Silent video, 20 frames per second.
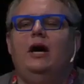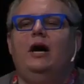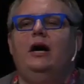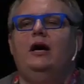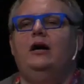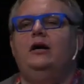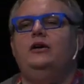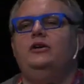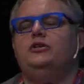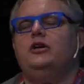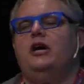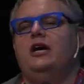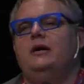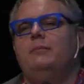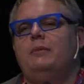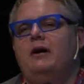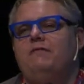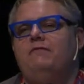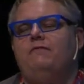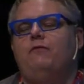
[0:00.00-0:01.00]
uh, you're talking
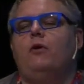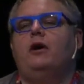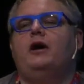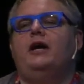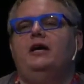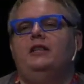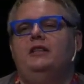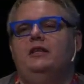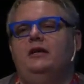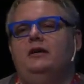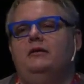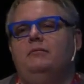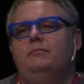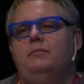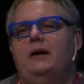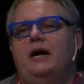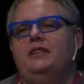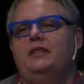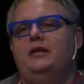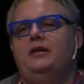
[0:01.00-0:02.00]
about forking the
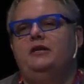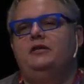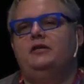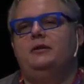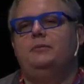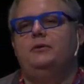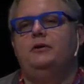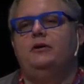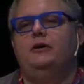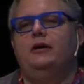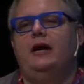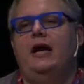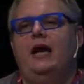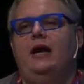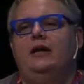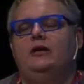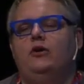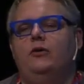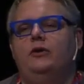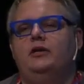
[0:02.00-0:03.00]
Python interpreter
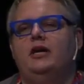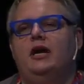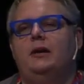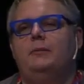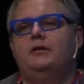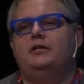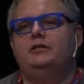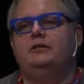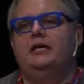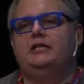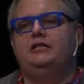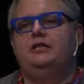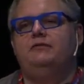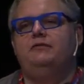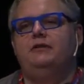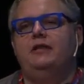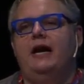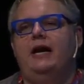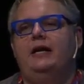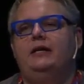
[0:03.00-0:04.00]
and going to garbage collection
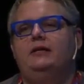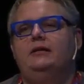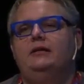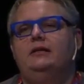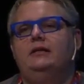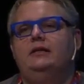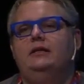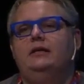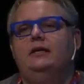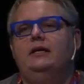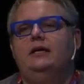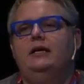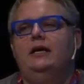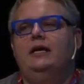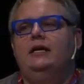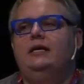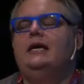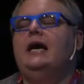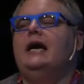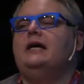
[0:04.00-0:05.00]
for that?
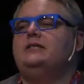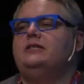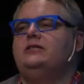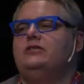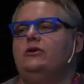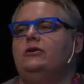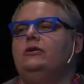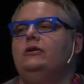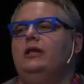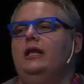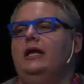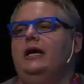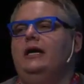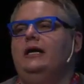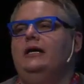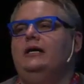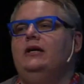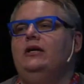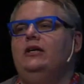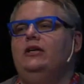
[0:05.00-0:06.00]
Yes,
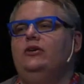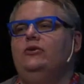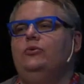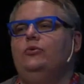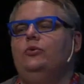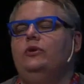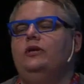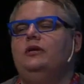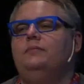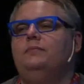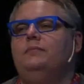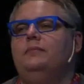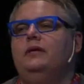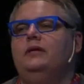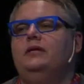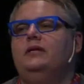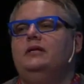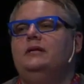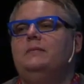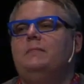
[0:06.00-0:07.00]
certainly you wouldn't,
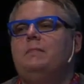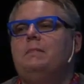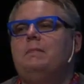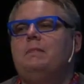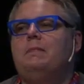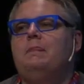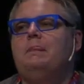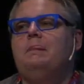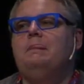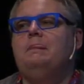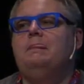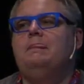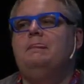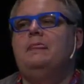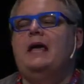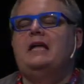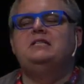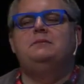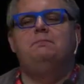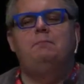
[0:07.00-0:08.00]

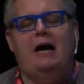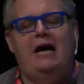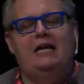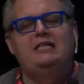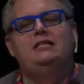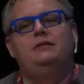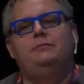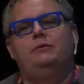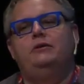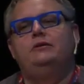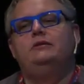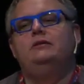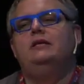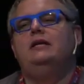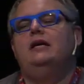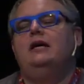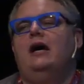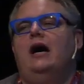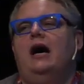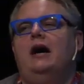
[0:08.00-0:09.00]
that's possible.
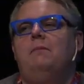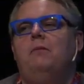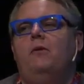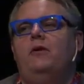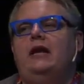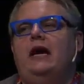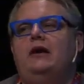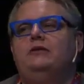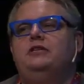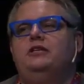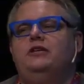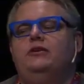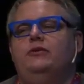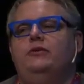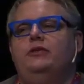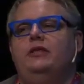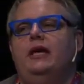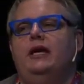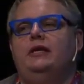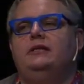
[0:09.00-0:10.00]
I'll point out to you
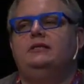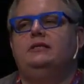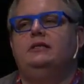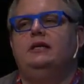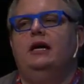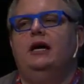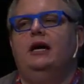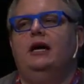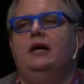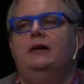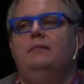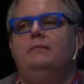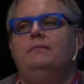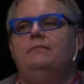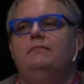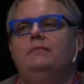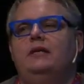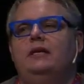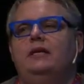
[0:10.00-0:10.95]
that um,